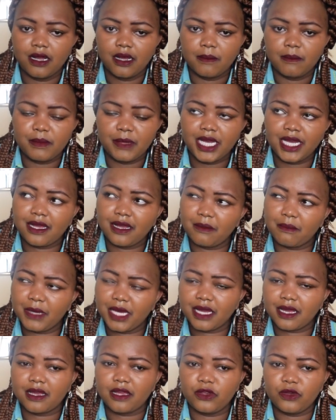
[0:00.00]

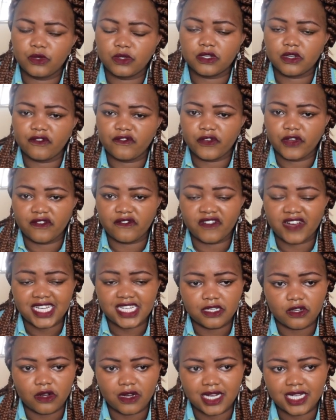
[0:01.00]
make use of your
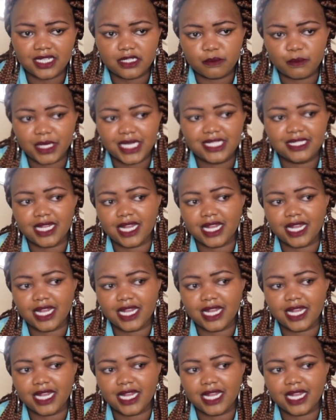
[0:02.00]
vertical space.